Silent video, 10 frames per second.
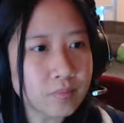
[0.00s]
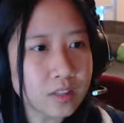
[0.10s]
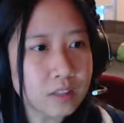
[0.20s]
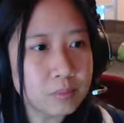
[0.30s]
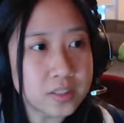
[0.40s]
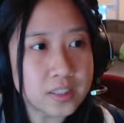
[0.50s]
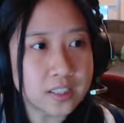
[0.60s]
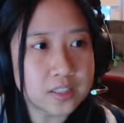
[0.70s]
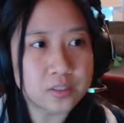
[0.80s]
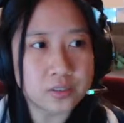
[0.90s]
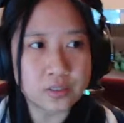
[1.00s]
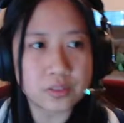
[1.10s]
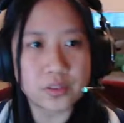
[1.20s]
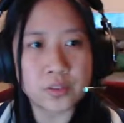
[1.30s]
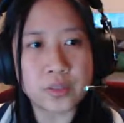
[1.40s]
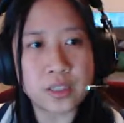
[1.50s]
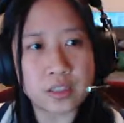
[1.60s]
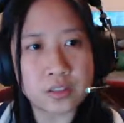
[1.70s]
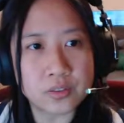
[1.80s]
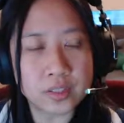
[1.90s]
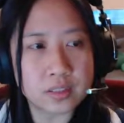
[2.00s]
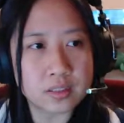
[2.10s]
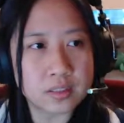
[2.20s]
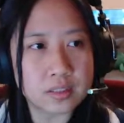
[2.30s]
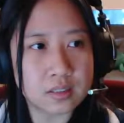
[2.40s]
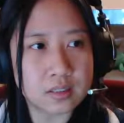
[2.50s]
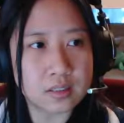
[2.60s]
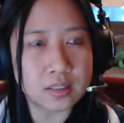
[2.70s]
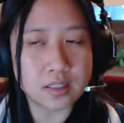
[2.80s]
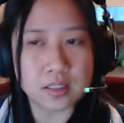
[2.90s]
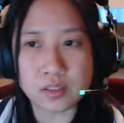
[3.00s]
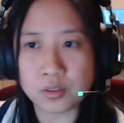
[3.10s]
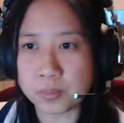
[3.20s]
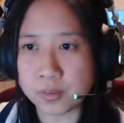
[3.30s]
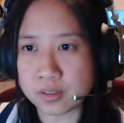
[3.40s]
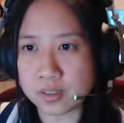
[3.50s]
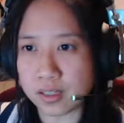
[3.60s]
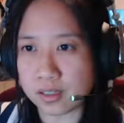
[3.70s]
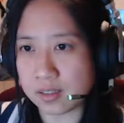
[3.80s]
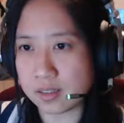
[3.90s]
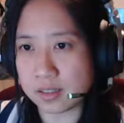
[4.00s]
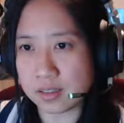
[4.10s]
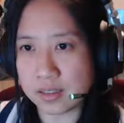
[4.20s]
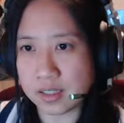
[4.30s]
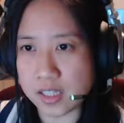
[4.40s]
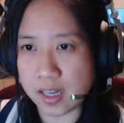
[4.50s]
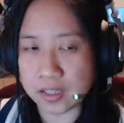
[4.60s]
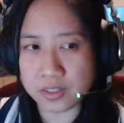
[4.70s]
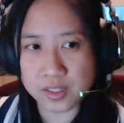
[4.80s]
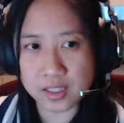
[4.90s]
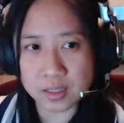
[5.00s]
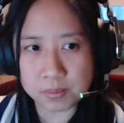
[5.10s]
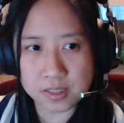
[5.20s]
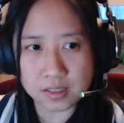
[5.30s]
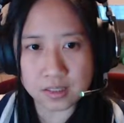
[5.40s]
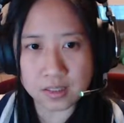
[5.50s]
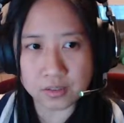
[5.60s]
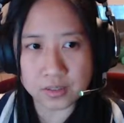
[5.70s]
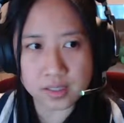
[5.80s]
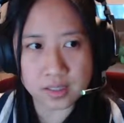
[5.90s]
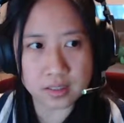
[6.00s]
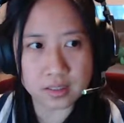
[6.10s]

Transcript: But yeah, so 388 open, and it actually keeps increasing